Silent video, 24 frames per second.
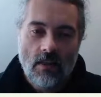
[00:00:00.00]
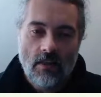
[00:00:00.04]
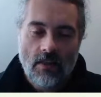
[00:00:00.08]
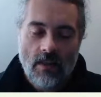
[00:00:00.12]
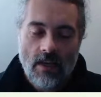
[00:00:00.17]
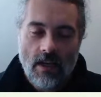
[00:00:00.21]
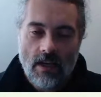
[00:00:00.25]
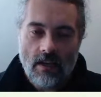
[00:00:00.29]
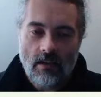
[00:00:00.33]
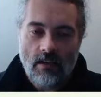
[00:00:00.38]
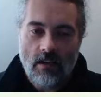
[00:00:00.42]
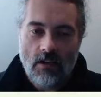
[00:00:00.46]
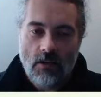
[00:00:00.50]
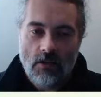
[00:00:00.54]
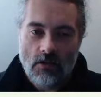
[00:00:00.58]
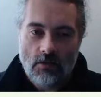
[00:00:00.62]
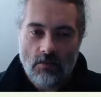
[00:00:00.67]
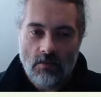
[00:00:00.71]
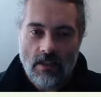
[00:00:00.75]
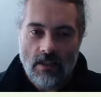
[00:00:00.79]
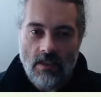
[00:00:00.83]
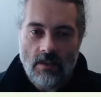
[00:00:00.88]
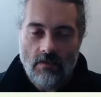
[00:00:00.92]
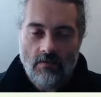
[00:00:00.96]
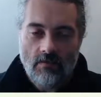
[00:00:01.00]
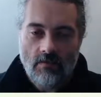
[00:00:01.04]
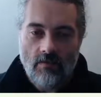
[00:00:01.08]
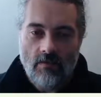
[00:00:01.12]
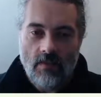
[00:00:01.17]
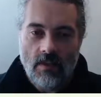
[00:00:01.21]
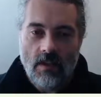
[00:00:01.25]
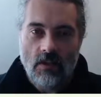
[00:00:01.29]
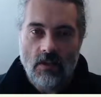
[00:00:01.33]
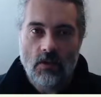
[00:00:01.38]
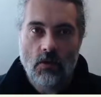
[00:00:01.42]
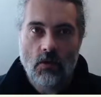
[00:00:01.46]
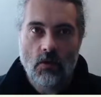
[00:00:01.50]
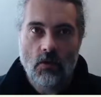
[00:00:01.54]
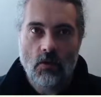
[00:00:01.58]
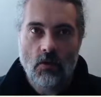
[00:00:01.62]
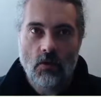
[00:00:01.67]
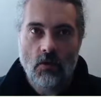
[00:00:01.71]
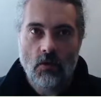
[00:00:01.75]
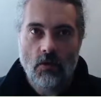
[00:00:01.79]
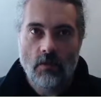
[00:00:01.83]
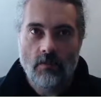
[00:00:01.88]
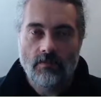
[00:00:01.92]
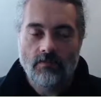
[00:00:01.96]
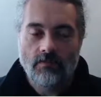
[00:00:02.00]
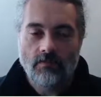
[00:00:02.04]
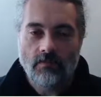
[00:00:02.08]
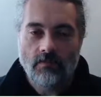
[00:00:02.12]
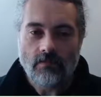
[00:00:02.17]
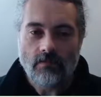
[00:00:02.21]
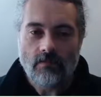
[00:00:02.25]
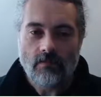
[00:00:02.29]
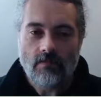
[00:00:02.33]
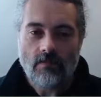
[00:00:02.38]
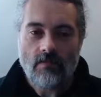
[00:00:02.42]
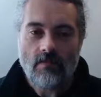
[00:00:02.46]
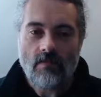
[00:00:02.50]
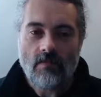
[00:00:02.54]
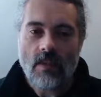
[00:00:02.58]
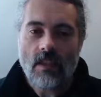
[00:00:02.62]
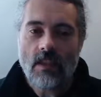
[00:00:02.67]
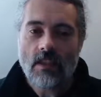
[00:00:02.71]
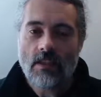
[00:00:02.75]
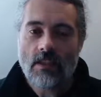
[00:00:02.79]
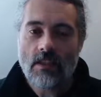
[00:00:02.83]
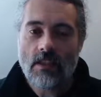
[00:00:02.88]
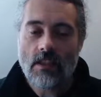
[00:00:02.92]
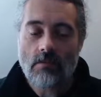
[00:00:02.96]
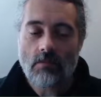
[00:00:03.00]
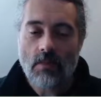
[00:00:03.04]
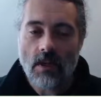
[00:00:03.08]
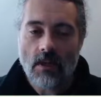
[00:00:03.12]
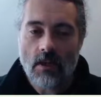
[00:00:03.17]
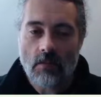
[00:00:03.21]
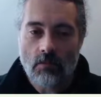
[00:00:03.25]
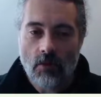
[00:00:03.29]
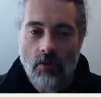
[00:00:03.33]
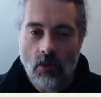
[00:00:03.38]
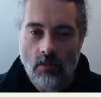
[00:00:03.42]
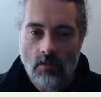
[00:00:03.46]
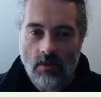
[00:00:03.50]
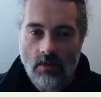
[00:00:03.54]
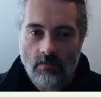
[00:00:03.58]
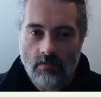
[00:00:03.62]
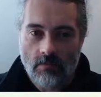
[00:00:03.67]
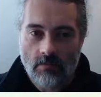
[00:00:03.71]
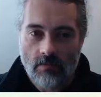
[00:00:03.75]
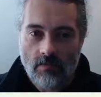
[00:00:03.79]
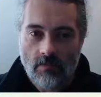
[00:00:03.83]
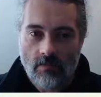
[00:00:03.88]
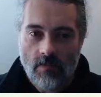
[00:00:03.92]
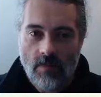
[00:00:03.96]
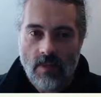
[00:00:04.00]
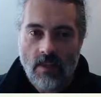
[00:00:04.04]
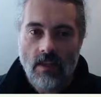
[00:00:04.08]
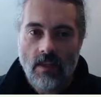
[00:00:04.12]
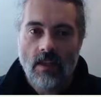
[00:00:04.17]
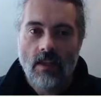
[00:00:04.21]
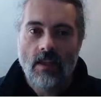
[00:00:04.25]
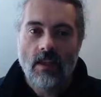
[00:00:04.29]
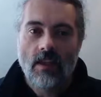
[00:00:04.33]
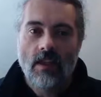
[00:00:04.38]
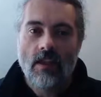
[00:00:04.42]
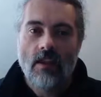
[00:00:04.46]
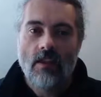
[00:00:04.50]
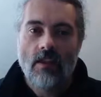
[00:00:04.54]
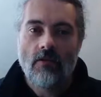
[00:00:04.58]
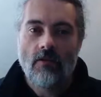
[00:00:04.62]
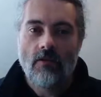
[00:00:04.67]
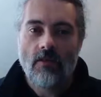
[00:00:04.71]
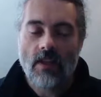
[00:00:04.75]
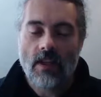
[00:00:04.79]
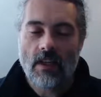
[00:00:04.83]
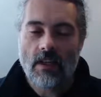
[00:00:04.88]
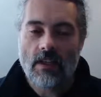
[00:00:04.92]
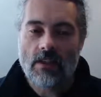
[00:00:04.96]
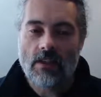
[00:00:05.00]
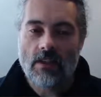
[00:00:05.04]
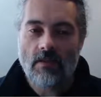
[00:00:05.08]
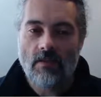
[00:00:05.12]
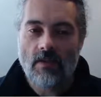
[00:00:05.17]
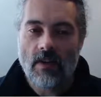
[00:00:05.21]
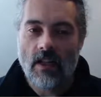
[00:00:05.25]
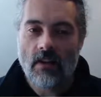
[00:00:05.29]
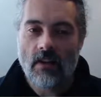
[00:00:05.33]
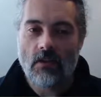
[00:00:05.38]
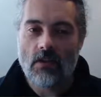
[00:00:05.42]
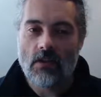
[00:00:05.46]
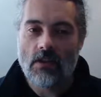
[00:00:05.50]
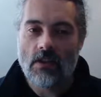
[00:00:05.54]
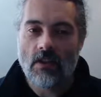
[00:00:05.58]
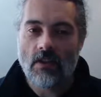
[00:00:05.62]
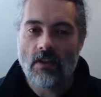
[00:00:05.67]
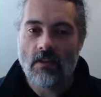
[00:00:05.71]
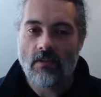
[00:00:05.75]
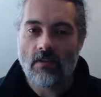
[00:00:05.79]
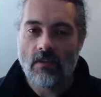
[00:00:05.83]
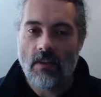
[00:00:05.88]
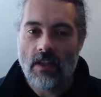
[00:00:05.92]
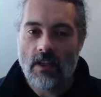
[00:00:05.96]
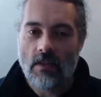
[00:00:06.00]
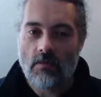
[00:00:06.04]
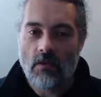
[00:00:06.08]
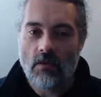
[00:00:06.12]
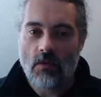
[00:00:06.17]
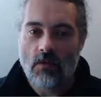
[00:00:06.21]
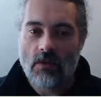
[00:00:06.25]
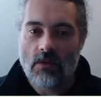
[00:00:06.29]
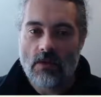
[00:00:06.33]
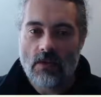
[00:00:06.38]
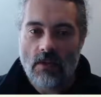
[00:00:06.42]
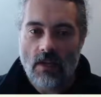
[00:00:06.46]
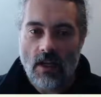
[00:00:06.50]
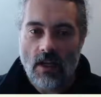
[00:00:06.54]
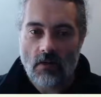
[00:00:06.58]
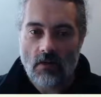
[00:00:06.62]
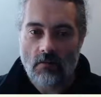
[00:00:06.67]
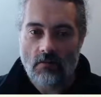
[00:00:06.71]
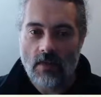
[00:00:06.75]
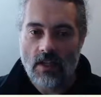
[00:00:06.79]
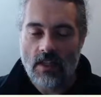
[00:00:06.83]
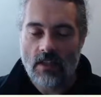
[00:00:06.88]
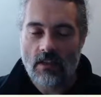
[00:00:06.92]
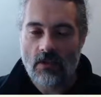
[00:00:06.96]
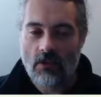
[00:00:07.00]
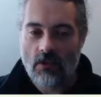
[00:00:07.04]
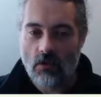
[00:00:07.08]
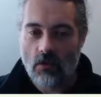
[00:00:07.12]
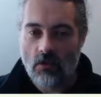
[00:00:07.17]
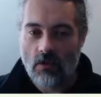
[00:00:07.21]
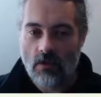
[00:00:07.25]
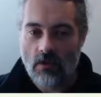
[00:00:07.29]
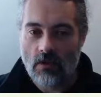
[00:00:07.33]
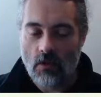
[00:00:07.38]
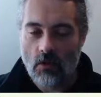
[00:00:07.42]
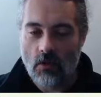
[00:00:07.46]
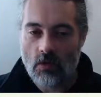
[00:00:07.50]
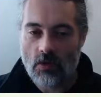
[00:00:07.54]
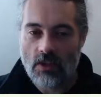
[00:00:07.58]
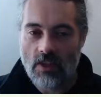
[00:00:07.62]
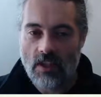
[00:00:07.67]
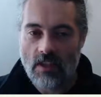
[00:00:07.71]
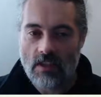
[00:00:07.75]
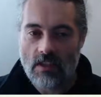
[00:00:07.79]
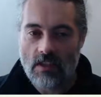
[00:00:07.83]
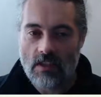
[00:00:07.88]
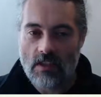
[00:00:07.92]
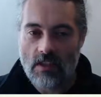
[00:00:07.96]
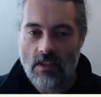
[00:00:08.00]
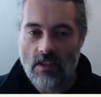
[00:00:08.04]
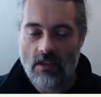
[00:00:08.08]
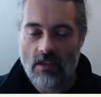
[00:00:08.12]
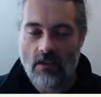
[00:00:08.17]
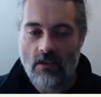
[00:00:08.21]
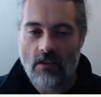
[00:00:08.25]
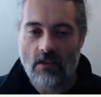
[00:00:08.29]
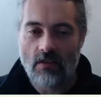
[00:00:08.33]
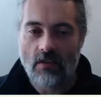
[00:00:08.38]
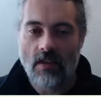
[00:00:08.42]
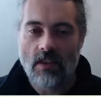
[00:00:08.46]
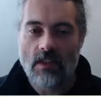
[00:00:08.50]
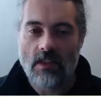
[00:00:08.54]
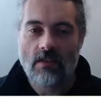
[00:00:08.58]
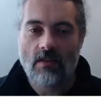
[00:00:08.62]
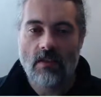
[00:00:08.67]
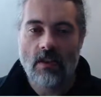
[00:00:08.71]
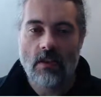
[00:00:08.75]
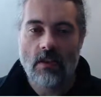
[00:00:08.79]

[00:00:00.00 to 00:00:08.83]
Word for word: That allows me to debug a problem, fix the values that are in variables. I would make code changes here to fix the